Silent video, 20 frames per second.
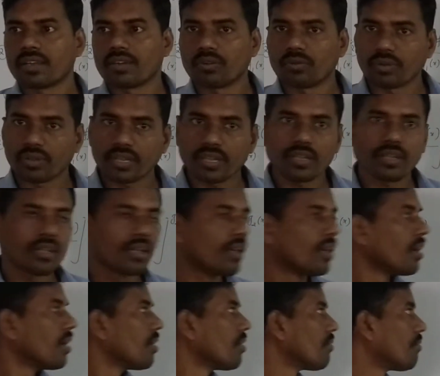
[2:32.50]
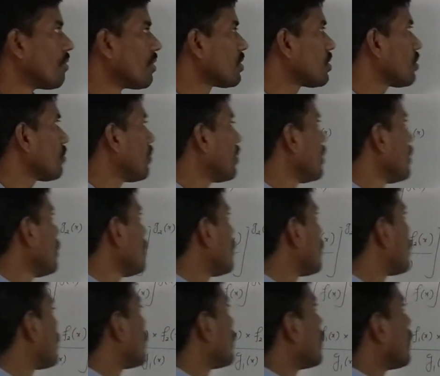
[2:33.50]
Okay, first one
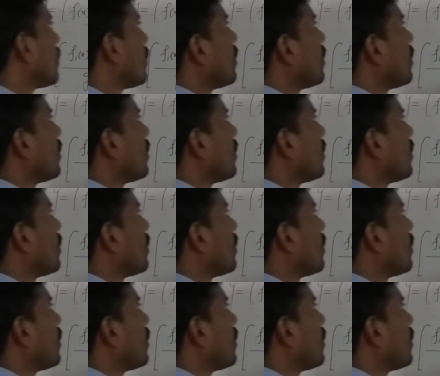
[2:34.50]
is